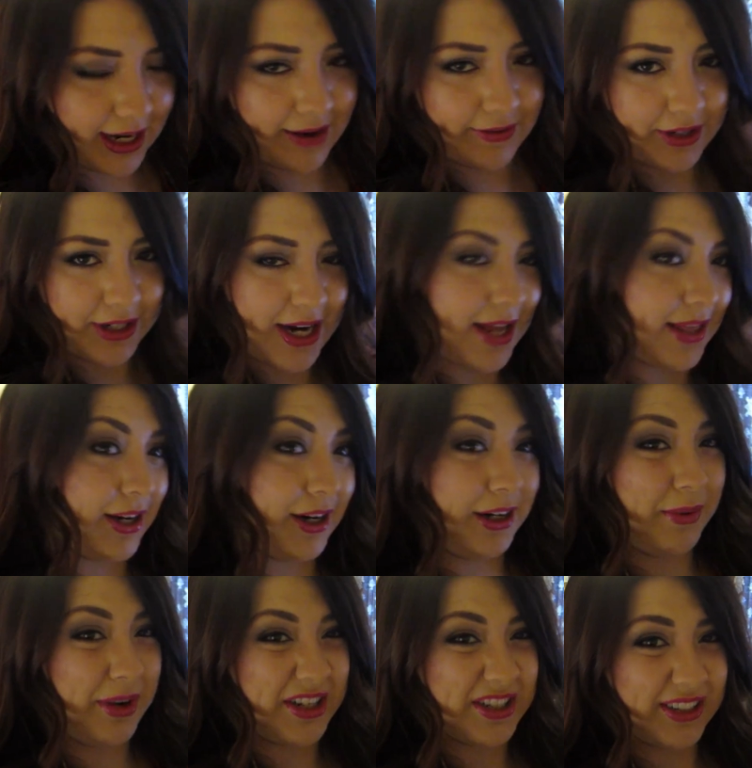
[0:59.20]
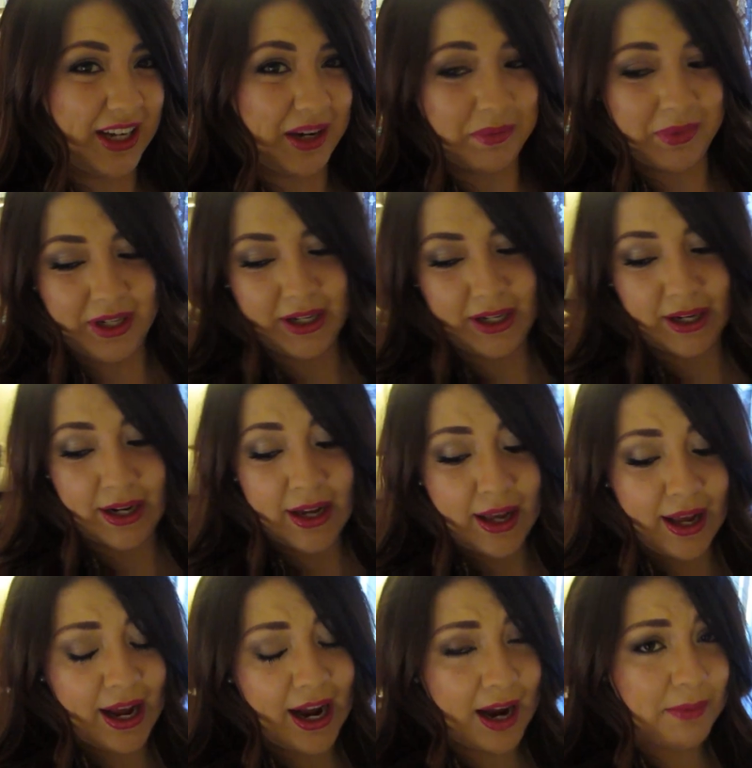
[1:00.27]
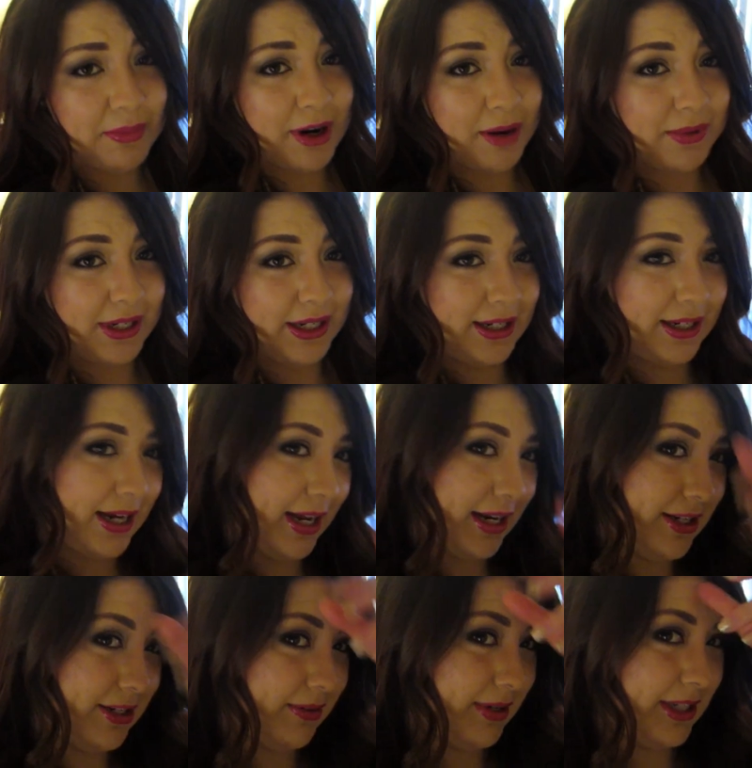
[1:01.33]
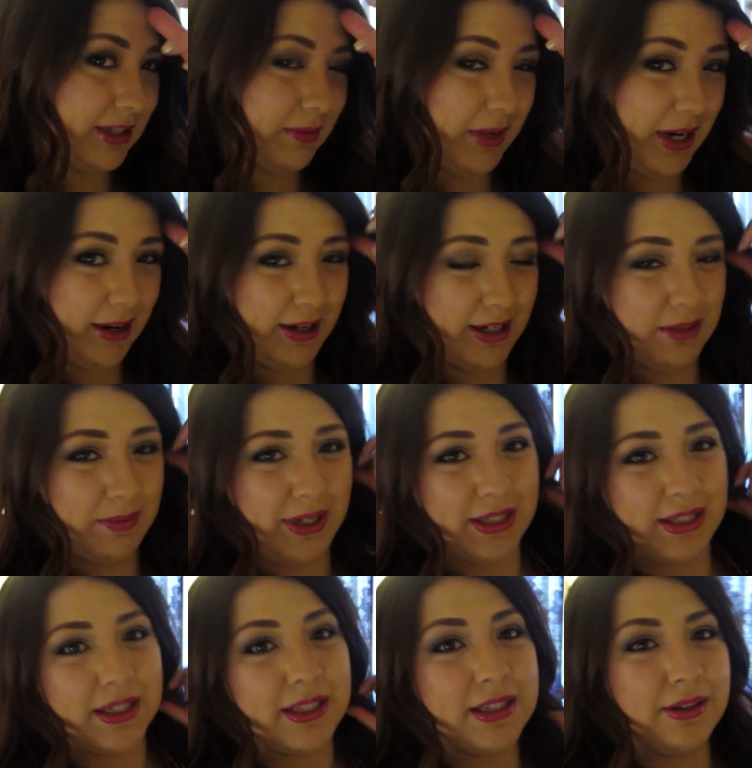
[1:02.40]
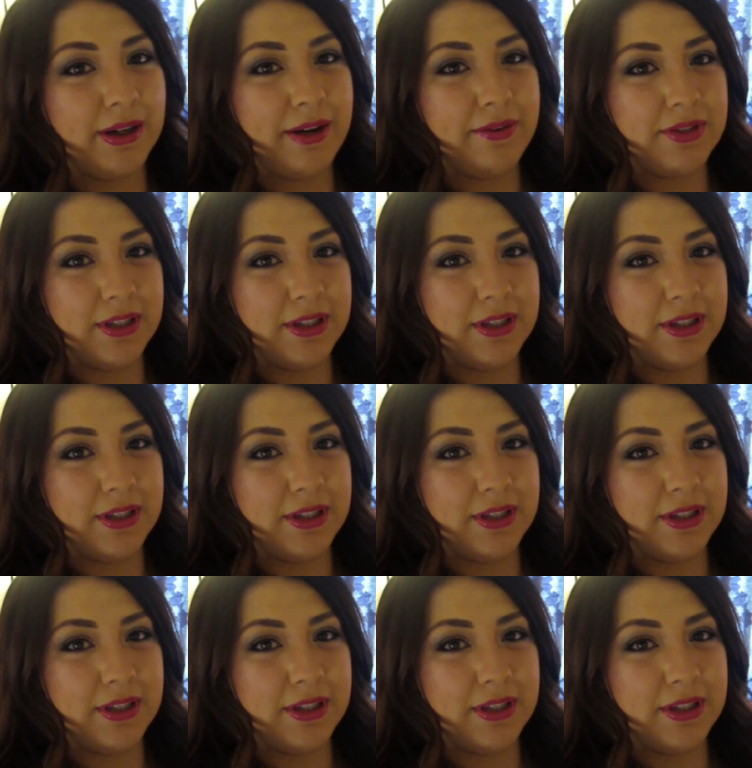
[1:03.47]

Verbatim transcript: to have a good day. They're going to watch the game later. I'm probably going to head to run some errands because I still have